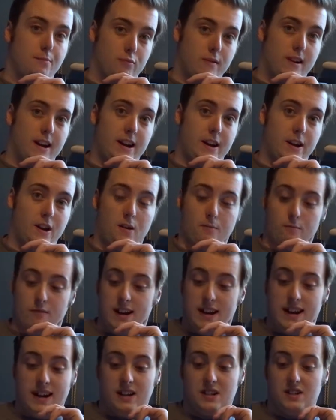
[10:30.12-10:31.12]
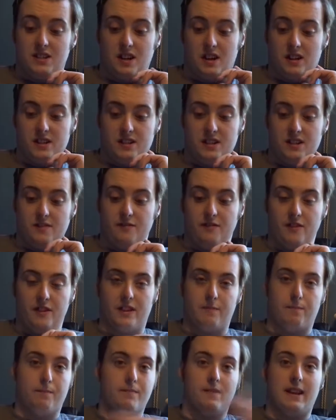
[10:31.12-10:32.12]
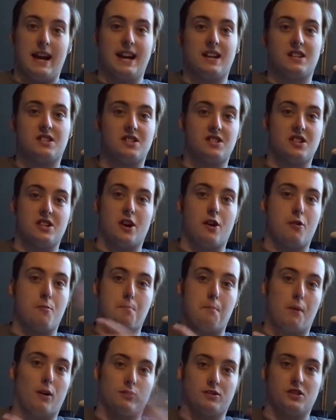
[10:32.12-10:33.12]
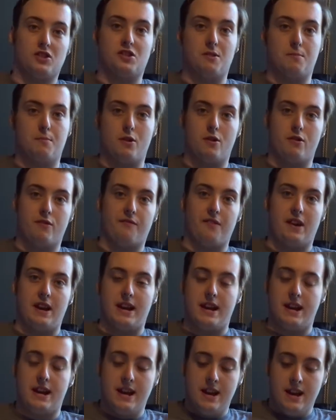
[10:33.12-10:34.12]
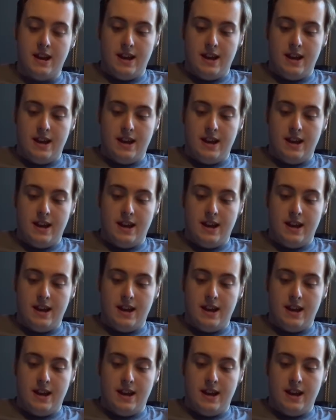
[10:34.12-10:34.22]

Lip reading: brilliant. I'm really excited for the next, monster movie.